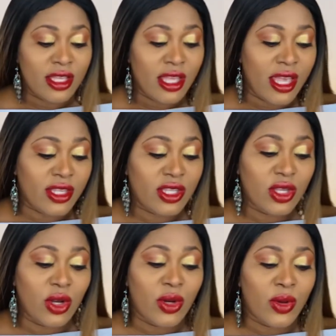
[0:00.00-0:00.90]

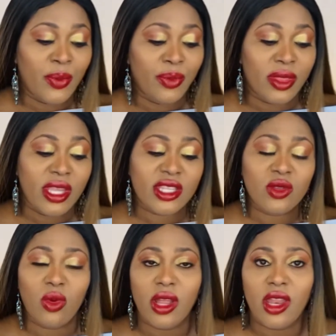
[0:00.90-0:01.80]
So this
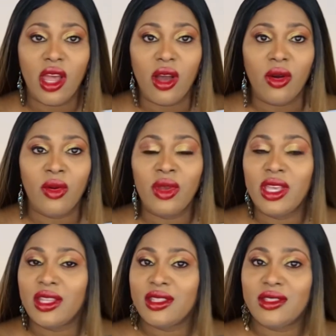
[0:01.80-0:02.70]
one now,
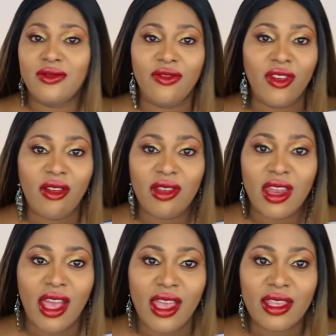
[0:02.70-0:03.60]
it's very
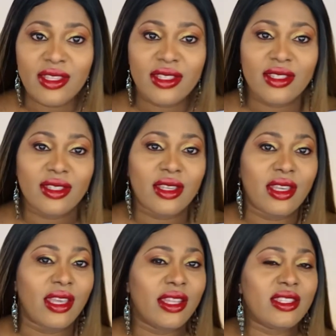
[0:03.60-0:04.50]
nice.
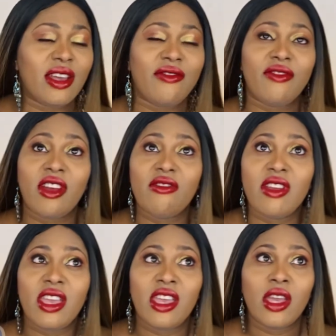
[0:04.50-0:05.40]
It's a
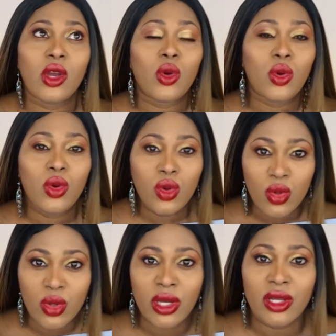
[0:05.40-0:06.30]
very
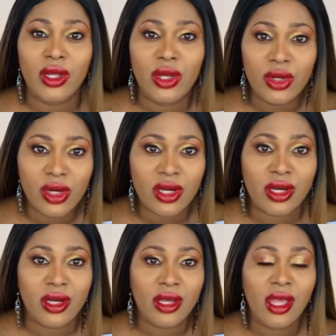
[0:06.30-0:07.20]
cool look.